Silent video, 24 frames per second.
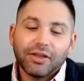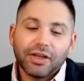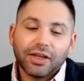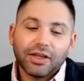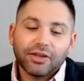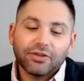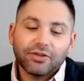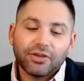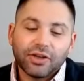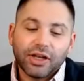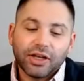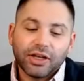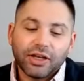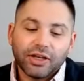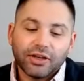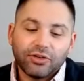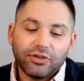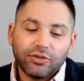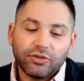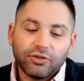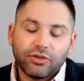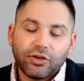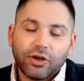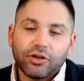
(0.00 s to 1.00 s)
think it's the idea
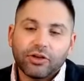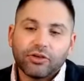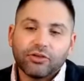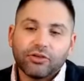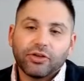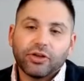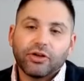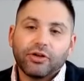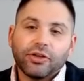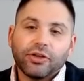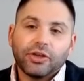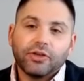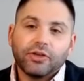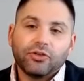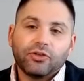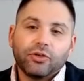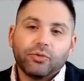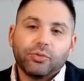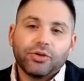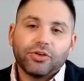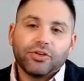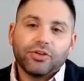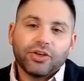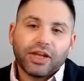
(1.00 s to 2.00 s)
too. Is all these little things you
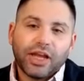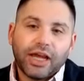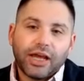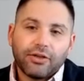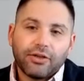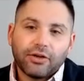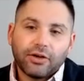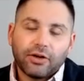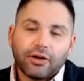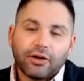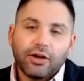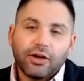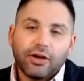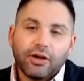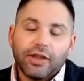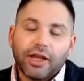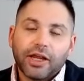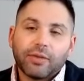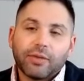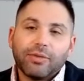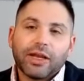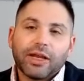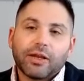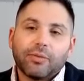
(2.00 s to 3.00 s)
put together
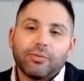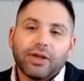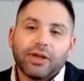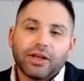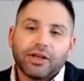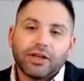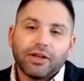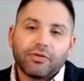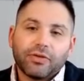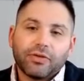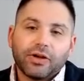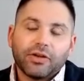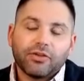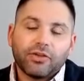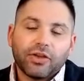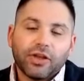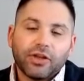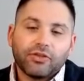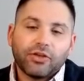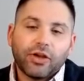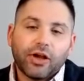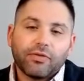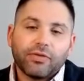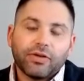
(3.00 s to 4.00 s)
that can make a big difference.
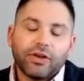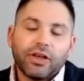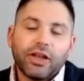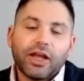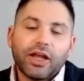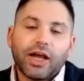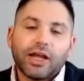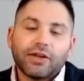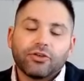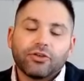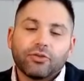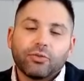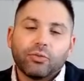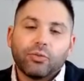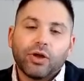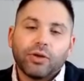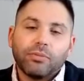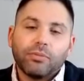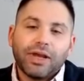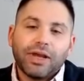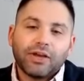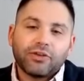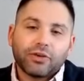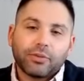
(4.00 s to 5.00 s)
It's often not just
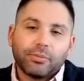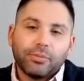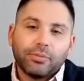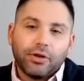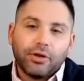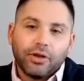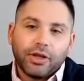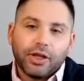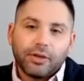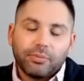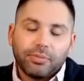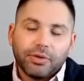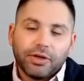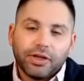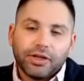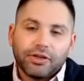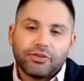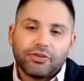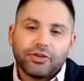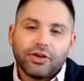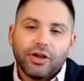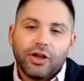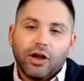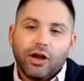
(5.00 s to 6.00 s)
one magic bullet, but
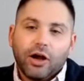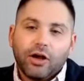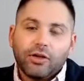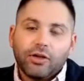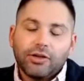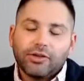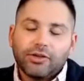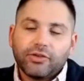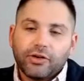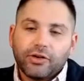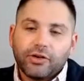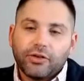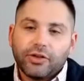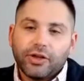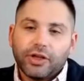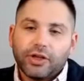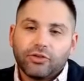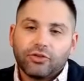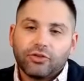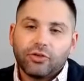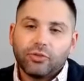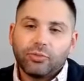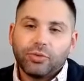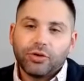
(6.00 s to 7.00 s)
it's all these little
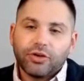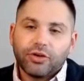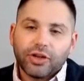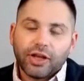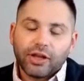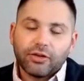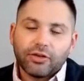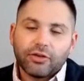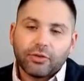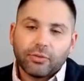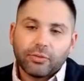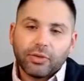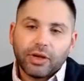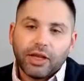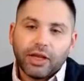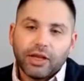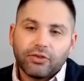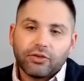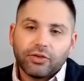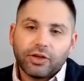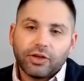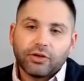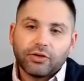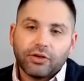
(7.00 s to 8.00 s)
things you put together in different
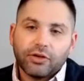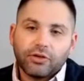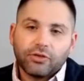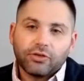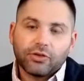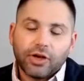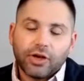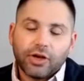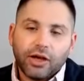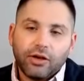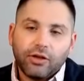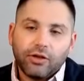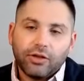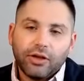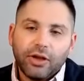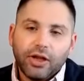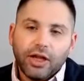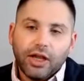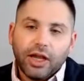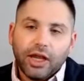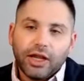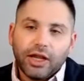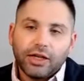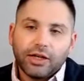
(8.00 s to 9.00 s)
ways to increase your health
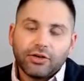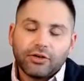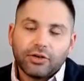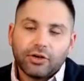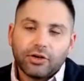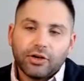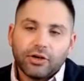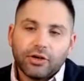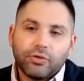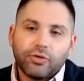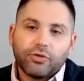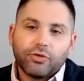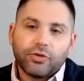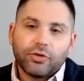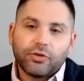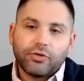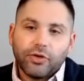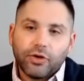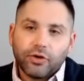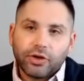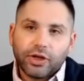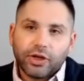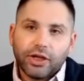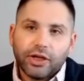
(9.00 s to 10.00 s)
and in turn improve your
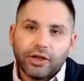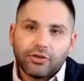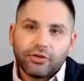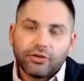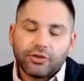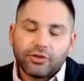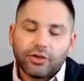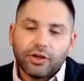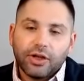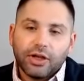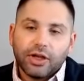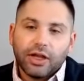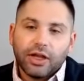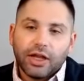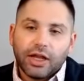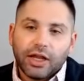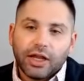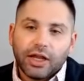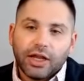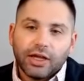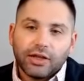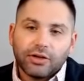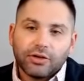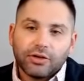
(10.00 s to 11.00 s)
focus
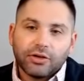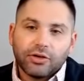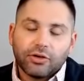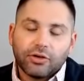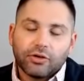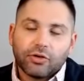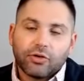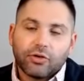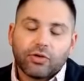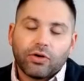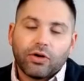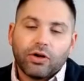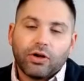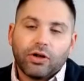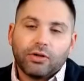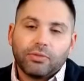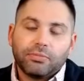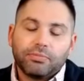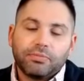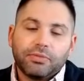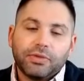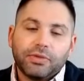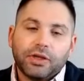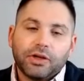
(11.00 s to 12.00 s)
and you know your
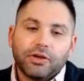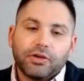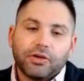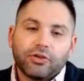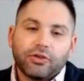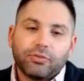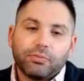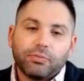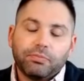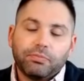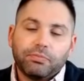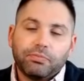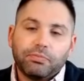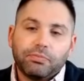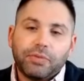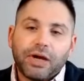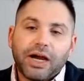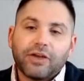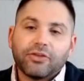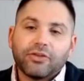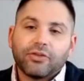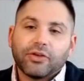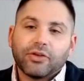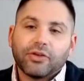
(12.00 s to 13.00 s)
overall you know ex-
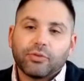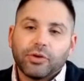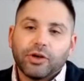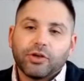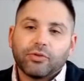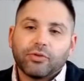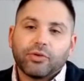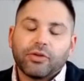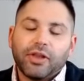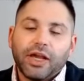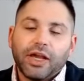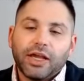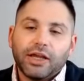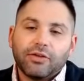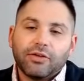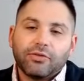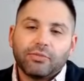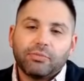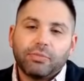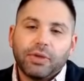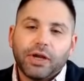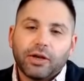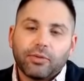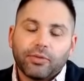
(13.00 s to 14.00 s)
positive experience with
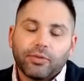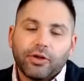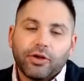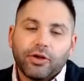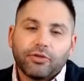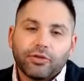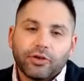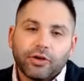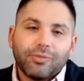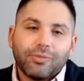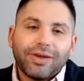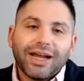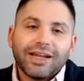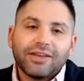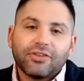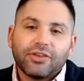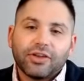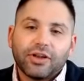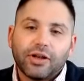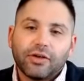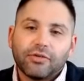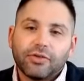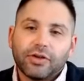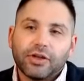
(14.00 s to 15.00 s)
life paired with also your
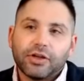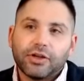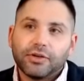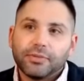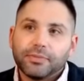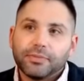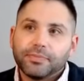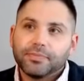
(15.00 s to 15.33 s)
mindset of it.